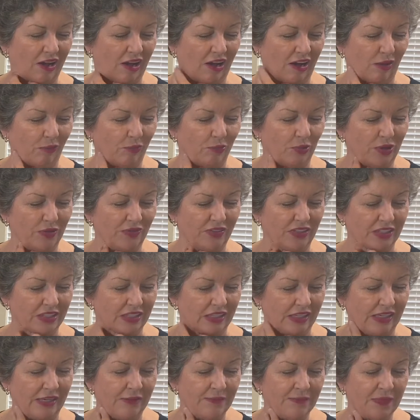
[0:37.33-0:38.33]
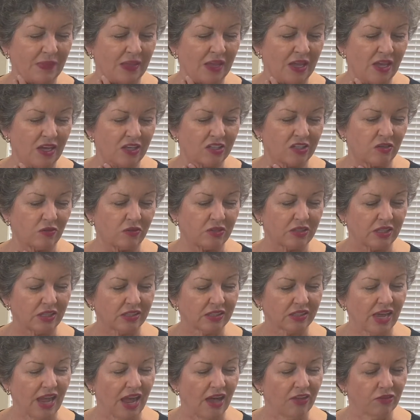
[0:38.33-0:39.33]
previously. So it
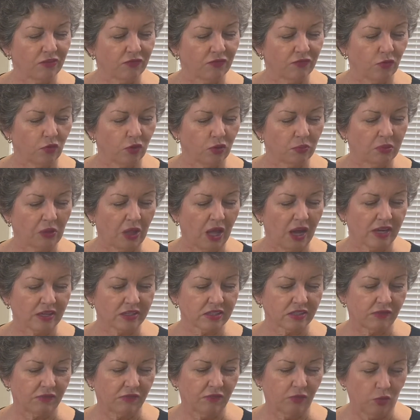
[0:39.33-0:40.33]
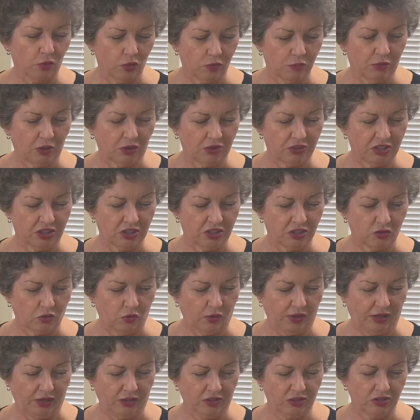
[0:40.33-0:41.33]
says gather 4 blocks of 4
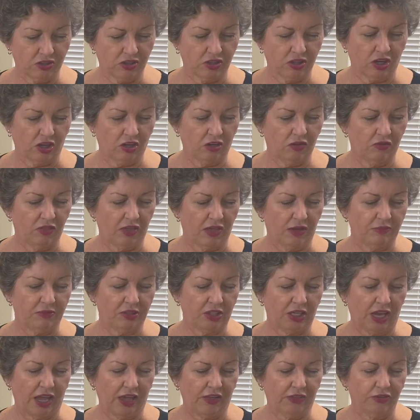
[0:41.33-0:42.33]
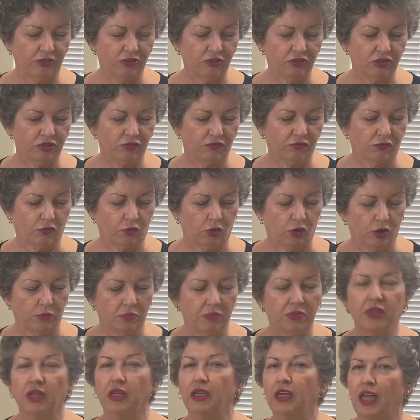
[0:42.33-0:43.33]
multi-squares, sew them together to
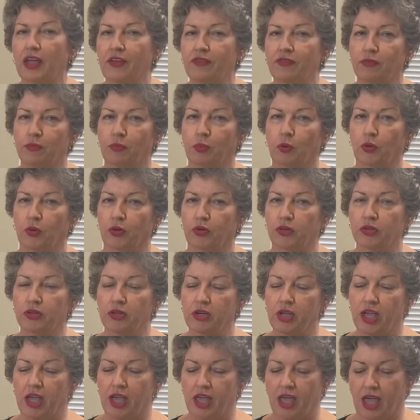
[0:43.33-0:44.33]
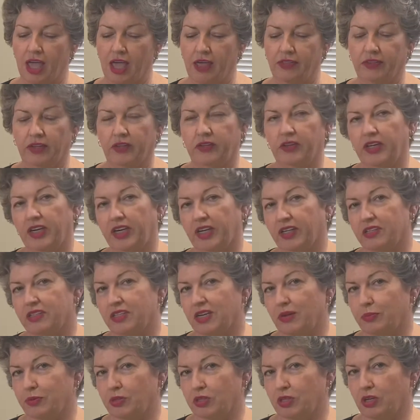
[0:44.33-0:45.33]
form the left border, and then the next
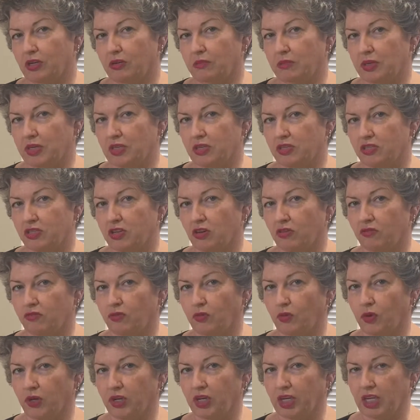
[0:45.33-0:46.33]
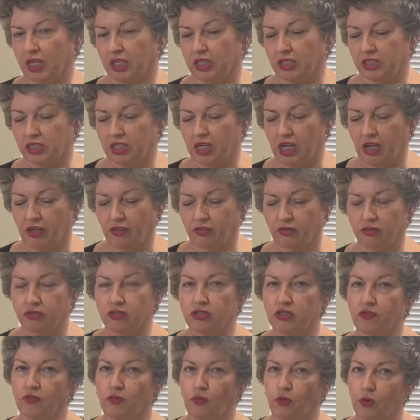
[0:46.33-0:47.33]
step is going to be to sew 4 again together
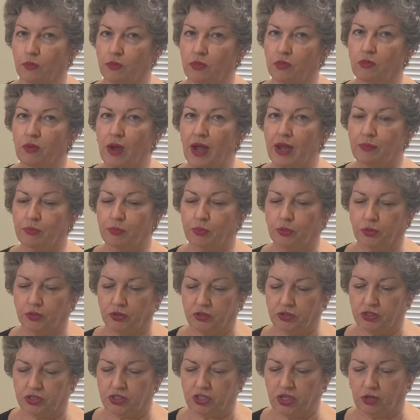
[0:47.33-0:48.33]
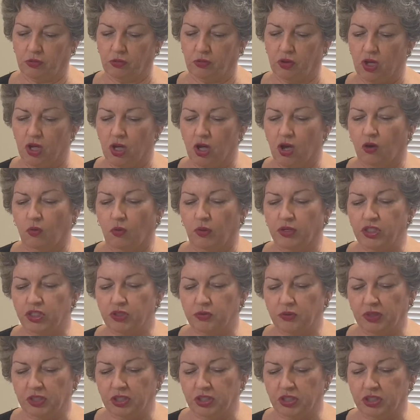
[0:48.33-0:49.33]
to form the right border. So what you
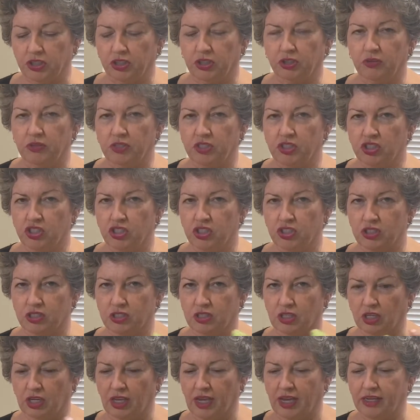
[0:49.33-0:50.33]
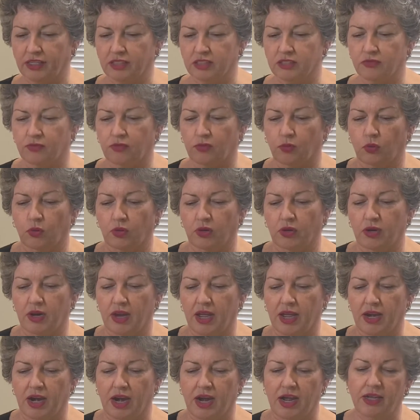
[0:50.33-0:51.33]
want to do is just select 4,
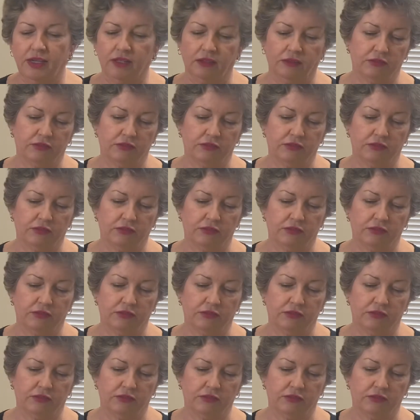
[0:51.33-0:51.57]
and I